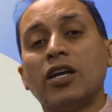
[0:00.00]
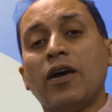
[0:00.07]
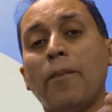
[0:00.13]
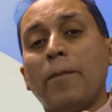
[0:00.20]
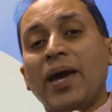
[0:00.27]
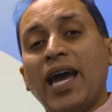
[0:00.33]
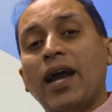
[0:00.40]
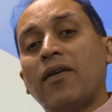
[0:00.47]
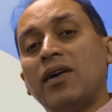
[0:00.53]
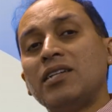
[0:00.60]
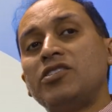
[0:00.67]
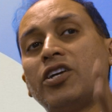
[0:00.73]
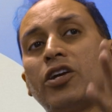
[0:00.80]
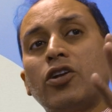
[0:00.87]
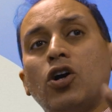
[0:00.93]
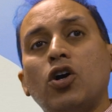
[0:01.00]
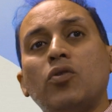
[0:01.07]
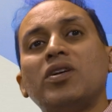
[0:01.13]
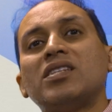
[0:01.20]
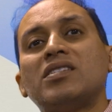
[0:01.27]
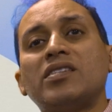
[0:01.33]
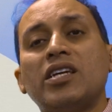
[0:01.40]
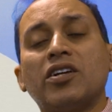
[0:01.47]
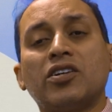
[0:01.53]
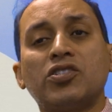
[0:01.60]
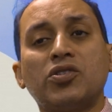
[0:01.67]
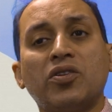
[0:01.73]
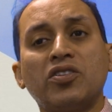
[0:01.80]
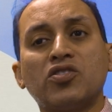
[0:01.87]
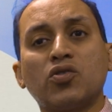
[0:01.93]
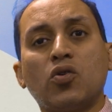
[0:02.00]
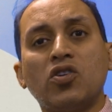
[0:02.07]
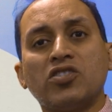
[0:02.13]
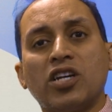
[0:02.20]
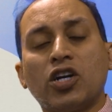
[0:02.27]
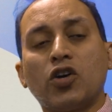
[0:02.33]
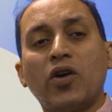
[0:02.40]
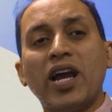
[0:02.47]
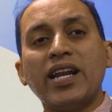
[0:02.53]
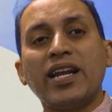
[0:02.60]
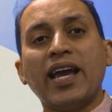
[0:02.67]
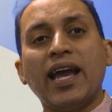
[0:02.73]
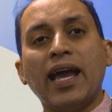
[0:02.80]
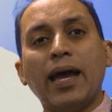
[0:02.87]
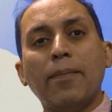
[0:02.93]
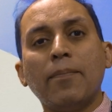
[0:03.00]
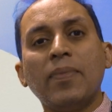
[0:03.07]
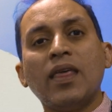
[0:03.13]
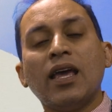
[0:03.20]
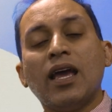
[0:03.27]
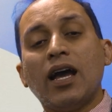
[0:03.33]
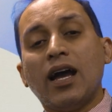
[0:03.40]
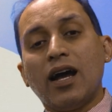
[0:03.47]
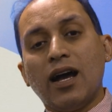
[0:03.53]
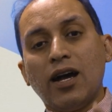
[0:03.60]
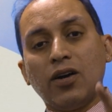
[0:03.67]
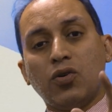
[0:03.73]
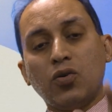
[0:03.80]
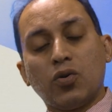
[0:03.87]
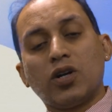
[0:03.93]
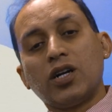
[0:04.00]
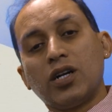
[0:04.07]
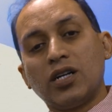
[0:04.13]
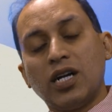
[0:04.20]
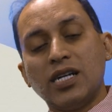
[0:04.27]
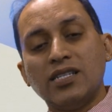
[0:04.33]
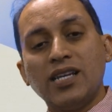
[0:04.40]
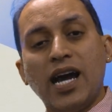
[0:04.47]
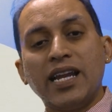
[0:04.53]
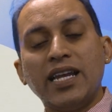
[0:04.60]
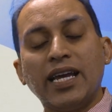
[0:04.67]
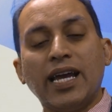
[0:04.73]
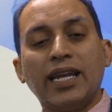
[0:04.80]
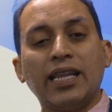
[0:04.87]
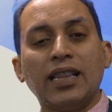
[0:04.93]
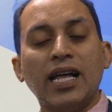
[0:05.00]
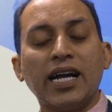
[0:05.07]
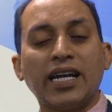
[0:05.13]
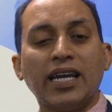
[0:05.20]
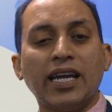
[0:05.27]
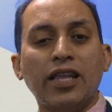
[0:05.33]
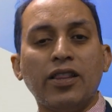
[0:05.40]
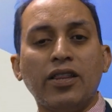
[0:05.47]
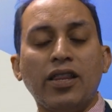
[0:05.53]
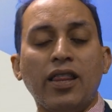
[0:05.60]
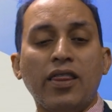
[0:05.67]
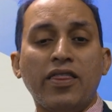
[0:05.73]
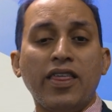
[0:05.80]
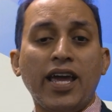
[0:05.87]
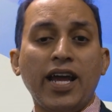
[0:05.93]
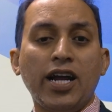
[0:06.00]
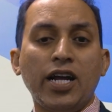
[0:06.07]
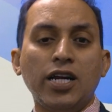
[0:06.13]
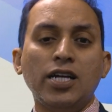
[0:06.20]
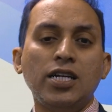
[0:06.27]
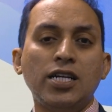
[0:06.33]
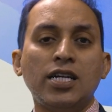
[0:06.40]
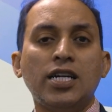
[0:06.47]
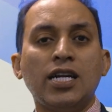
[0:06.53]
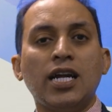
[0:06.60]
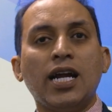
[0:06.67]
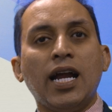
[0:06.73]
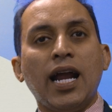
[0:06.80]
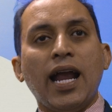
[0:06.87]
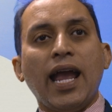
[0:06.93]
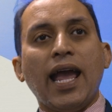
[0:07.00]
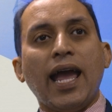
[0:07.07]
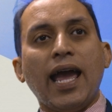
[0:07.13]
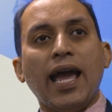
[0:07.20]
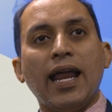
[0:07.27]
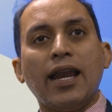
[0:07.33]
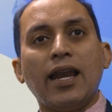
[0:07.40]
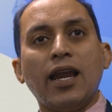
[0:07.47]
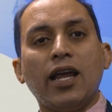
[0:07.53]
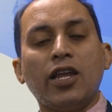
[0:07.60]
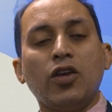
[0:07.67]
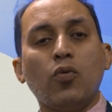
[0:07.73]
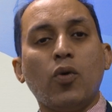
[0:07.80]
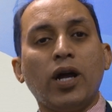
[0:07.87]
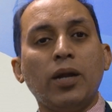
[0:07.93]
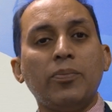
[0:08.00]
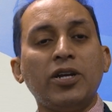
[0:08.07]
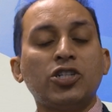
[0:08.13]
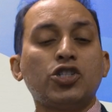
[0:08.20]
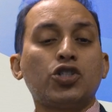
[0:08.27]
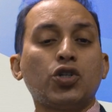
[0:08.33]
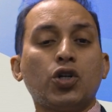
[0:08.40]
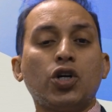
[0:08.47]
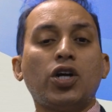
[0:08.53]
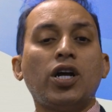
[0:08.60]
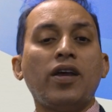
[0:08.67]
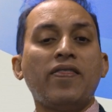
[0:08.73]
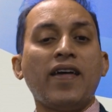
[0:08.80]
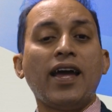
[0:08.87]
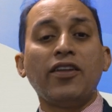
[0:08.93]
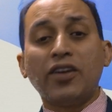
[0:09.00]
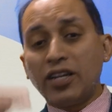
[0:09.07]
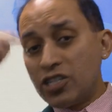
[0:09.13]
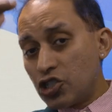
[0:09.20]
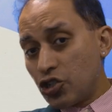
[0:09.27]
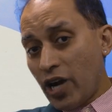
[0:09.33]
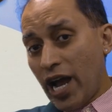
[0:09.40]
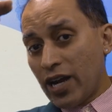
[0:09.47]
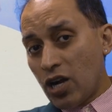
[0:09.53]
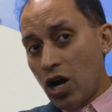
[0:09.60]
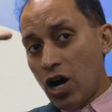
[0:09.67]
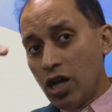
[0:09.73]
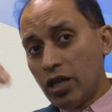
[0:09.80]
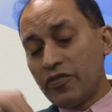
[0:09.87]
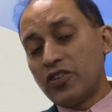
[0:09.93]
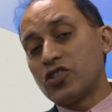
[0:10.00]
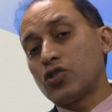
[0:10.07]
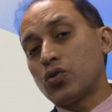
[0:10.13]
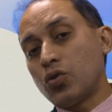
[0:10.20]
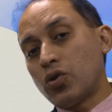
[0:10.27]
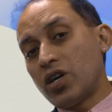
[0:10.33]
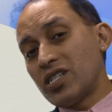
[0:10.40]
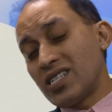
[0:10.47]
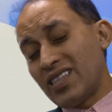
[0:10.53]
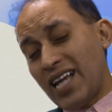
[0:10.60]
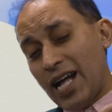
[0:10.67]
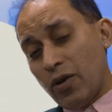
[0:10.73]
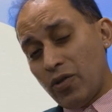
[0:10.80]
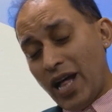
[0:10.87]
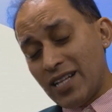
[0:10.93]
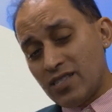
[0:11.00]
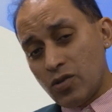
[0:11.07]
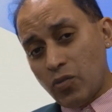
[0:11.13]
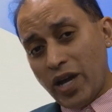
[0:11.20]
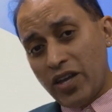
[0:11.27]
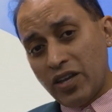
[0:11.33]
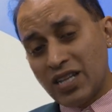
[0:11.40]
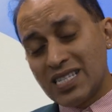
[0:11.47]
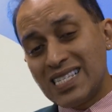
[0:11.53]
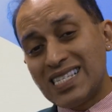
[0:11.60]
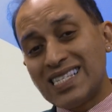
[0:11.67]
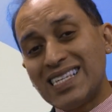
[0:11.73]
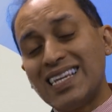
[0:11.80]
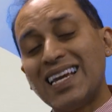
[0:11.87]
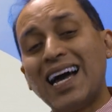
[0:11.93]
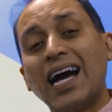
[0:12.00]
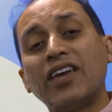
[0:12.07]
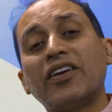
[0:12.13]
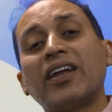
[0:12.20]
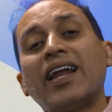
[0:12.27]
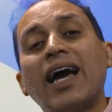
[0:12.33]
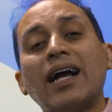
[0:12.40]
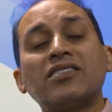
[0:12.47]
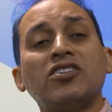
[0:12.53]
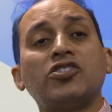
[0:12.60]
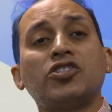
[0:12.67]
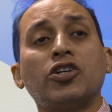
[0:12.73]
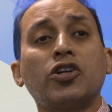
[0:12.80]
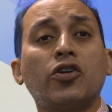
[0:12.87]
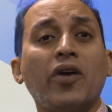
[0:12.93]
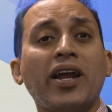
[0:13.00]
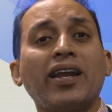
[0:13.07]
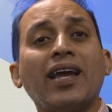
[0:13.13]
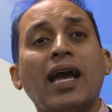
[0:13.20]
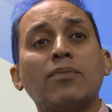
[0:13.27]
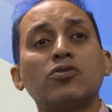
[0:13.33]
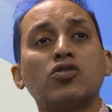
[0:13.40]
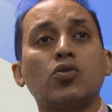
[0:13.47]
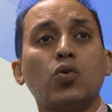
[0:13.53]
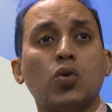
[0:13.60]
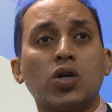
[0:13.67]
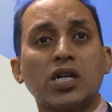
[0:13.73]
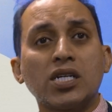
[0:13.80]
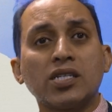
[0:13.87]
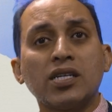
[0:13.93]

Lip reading: Parents, you can always see your student scores on GradeCam who are signing in and logging in there. And you want to be sure that you can track all of your scores, and that's the way you can see how you can access your GradeCam scores.